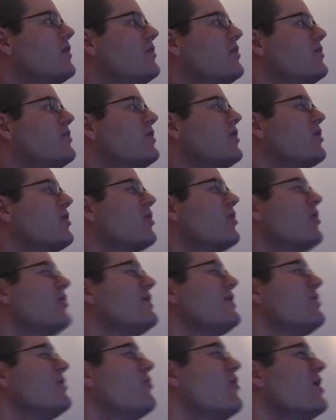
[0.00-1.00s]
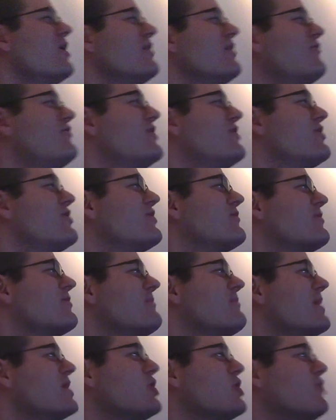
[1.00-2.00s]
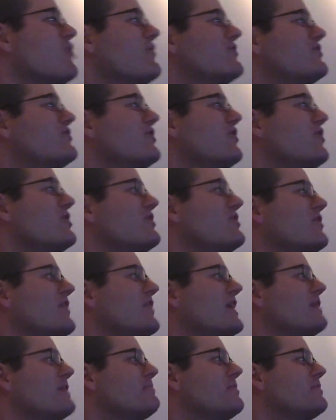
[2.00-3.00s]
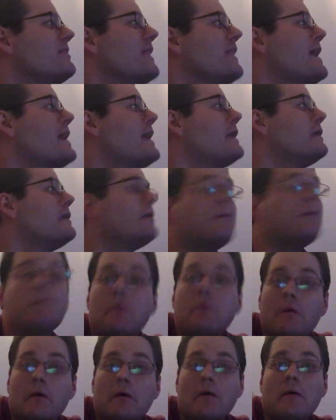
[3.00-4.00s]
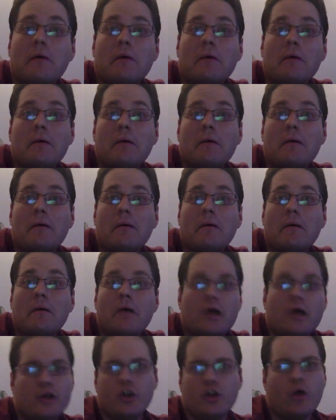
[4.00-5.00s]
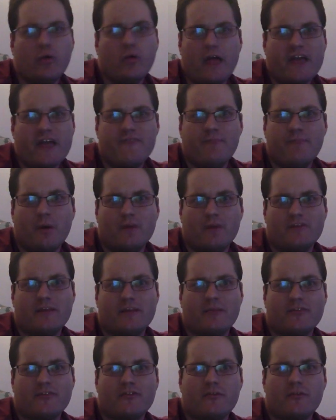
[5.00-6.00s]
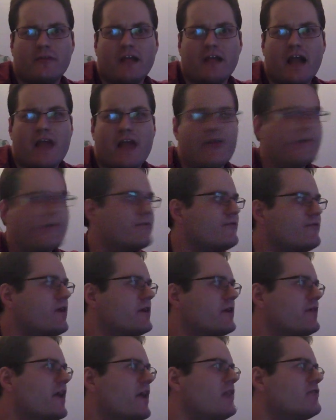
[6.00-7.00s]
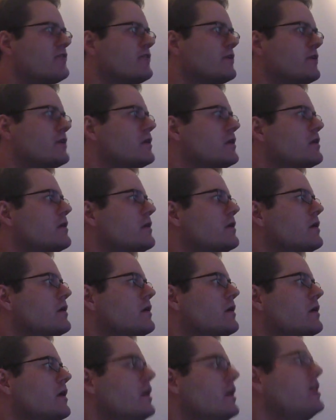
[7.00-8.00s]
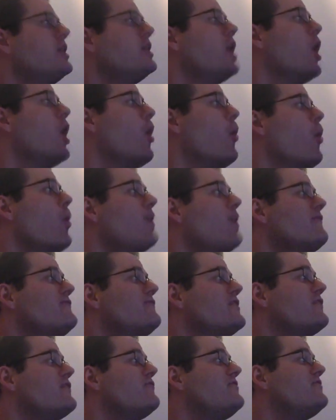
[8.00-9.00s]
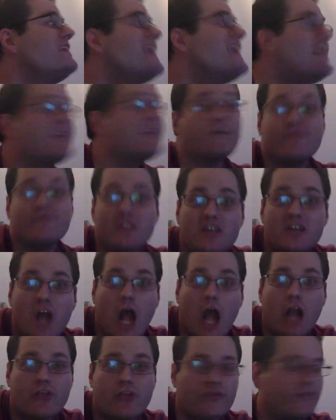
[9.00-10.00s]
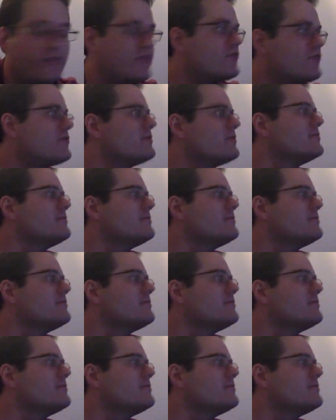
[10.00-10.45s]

There are only 1/5 of the medical facilities that they had planned. No lifeboats, I'm assuming, either. Fuck that shit. Yo, 1/15 of the doctors.